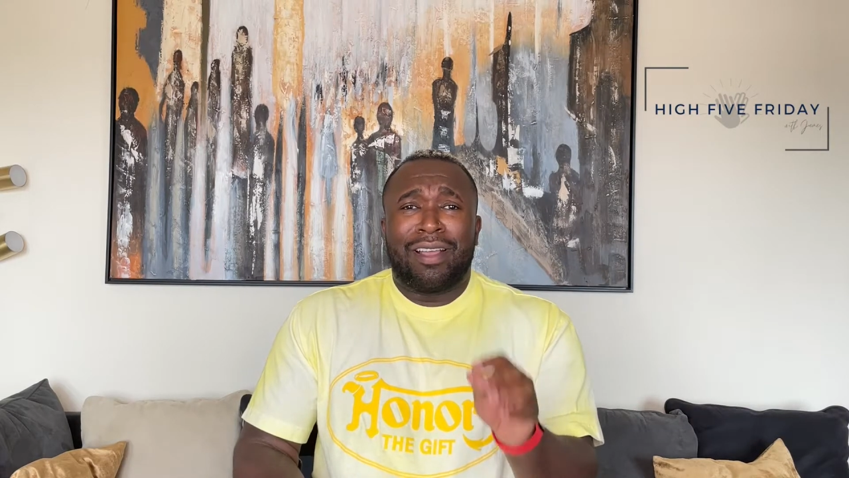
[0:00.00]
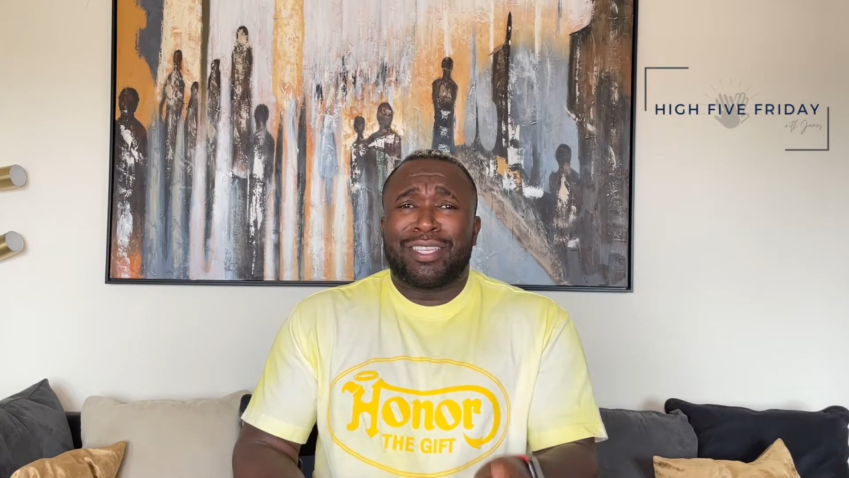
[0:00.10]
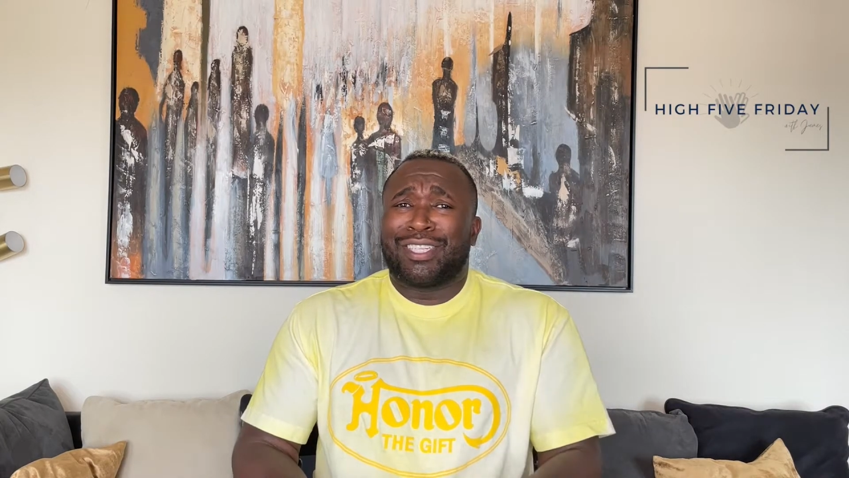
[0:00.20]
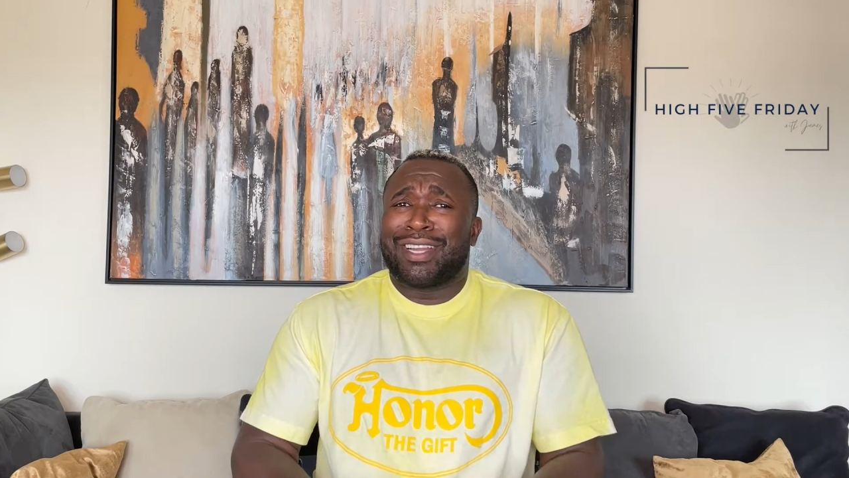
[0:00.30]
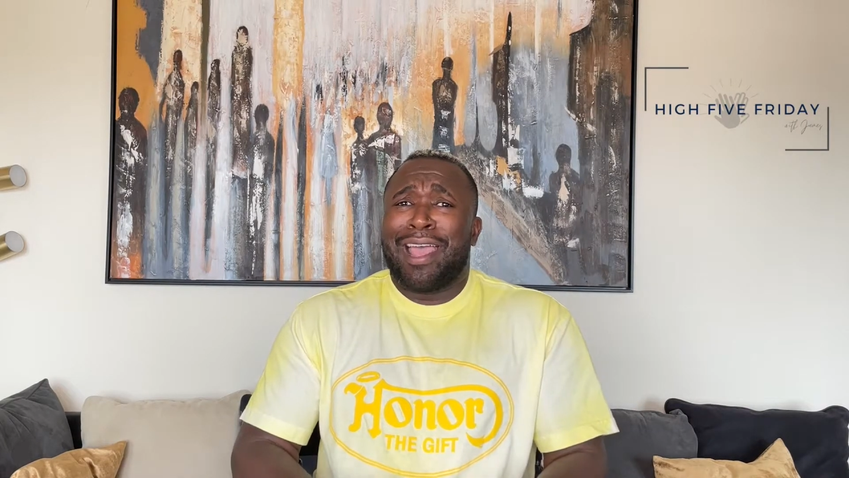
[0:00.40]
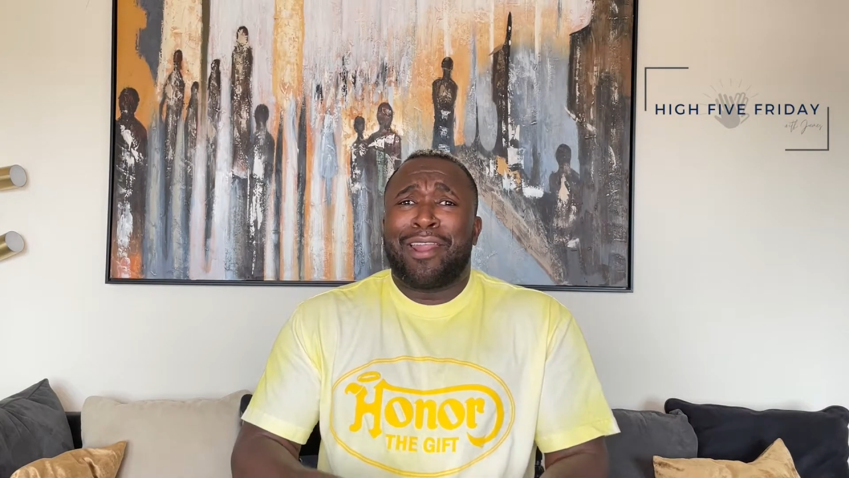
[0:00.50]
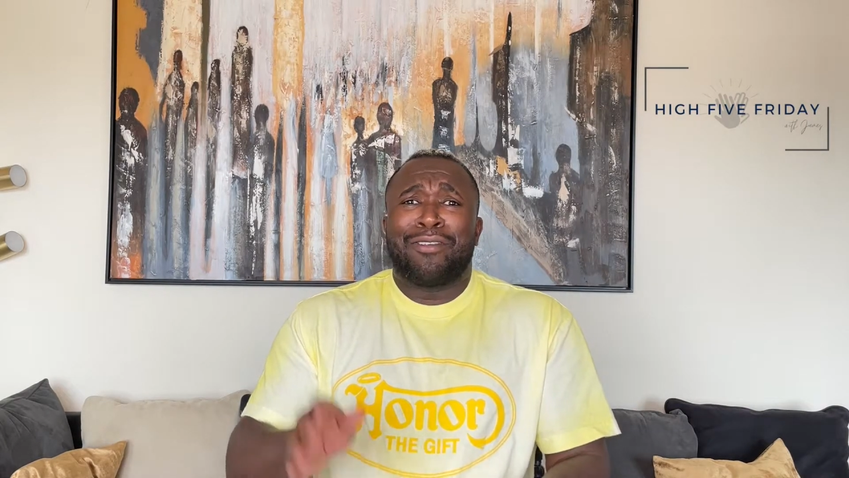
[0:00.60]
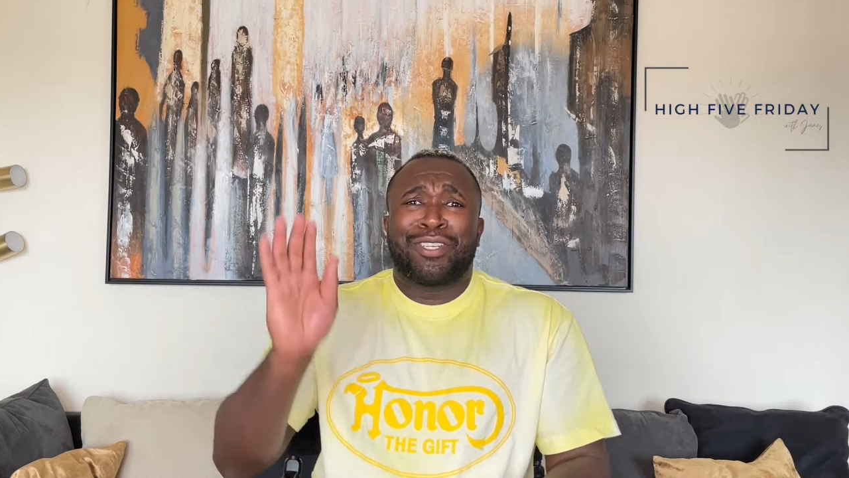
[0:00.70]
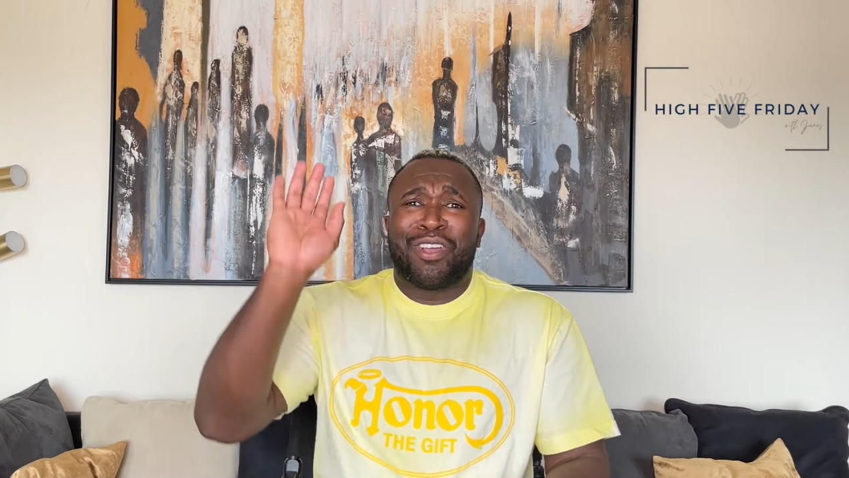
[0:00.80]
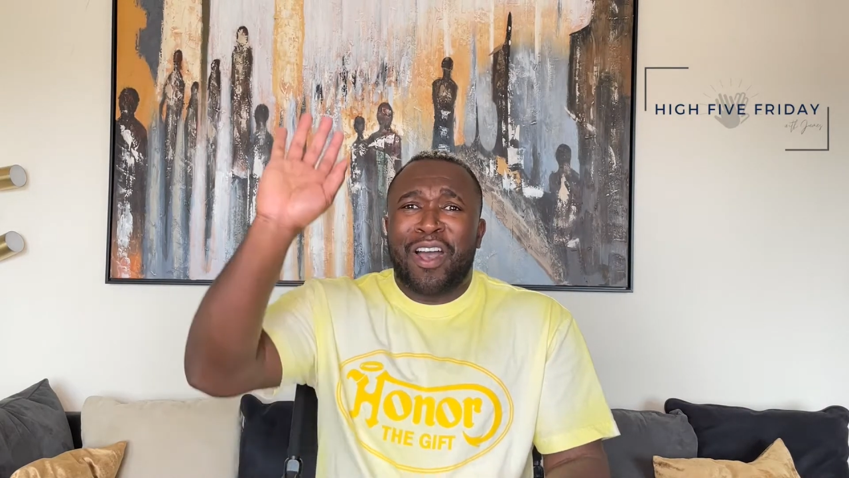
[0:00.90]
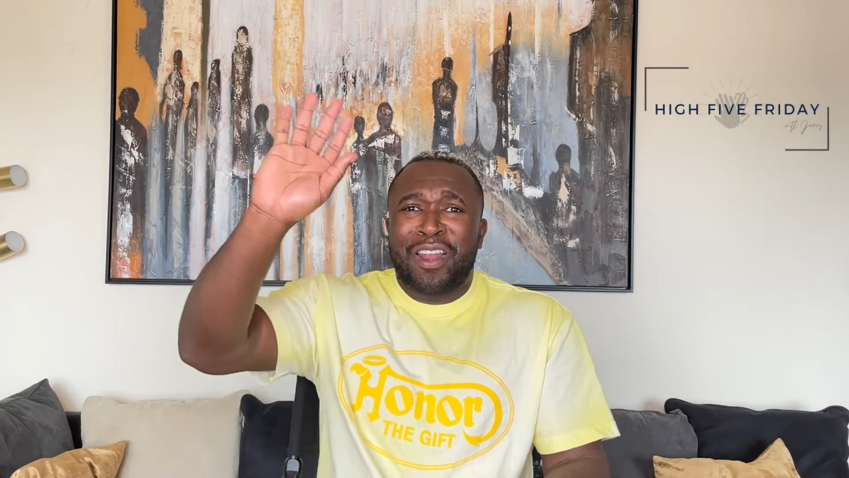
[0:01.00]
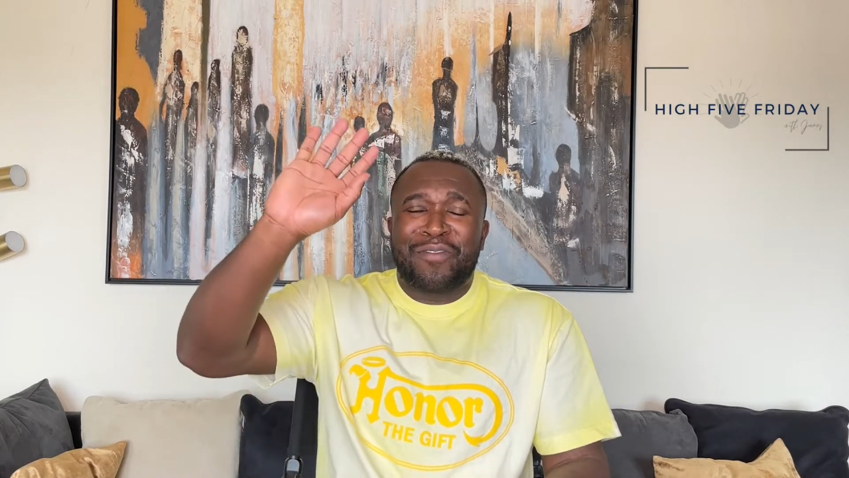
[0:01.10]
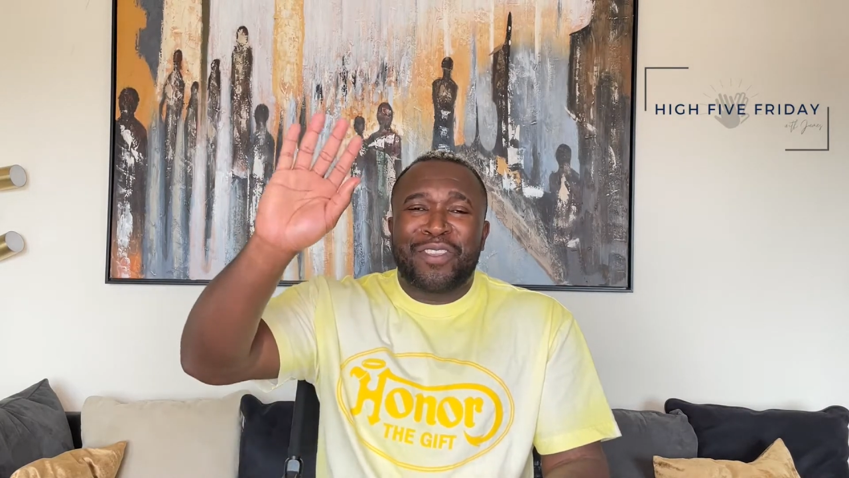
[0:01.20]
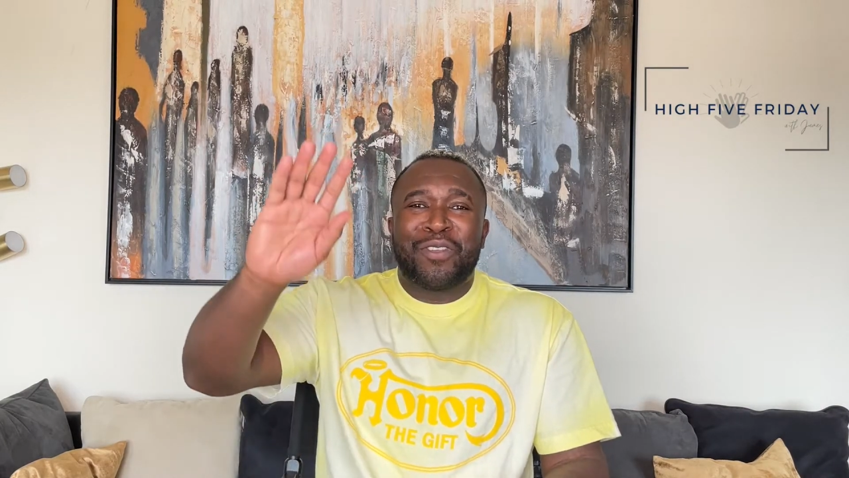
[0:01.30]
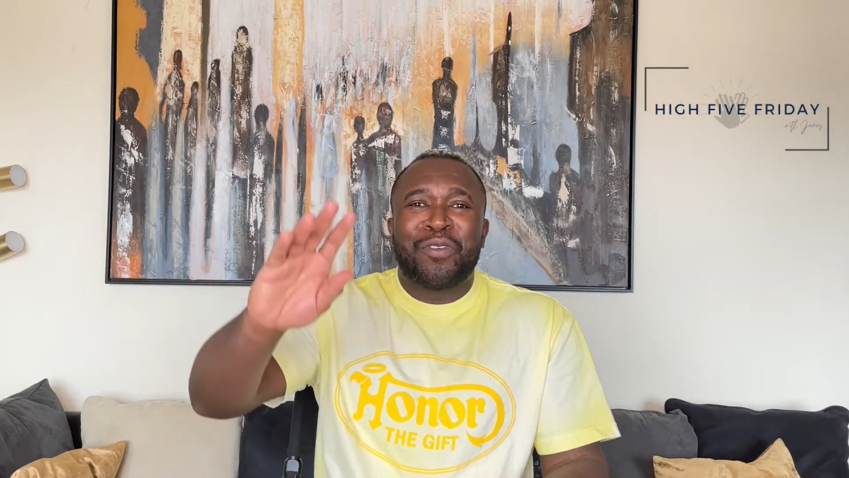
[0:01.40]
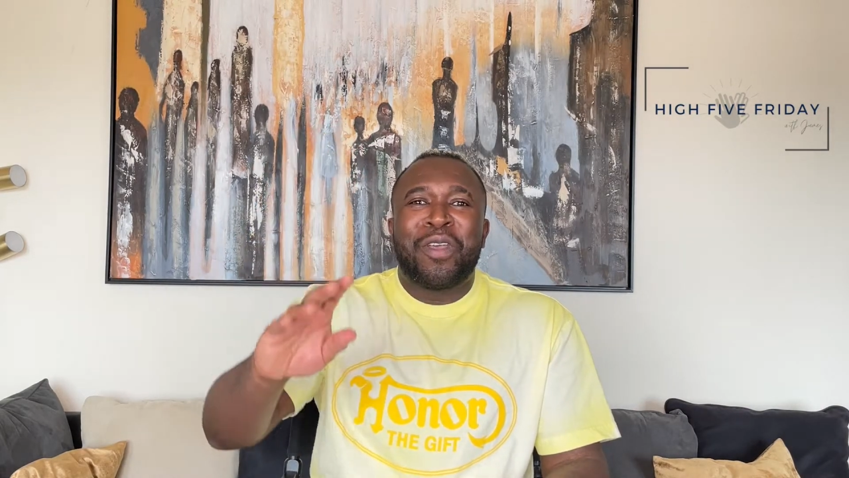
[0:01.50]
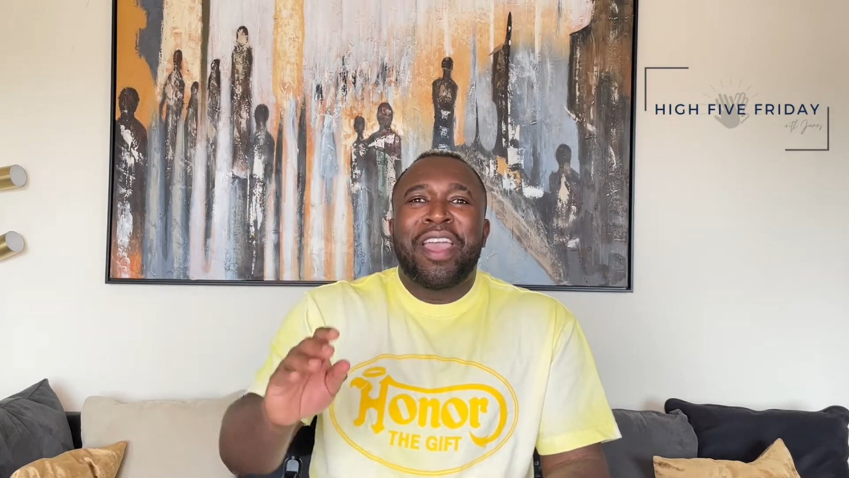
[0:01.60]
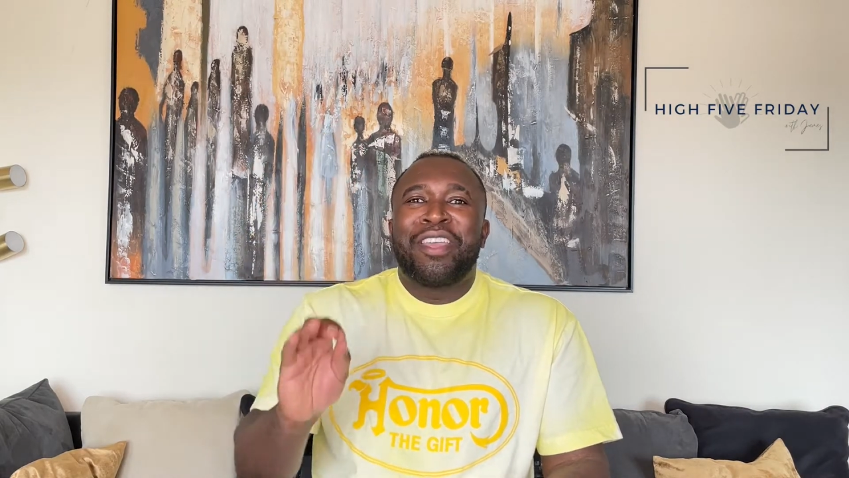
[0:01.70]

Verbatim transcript: shout out to all of you.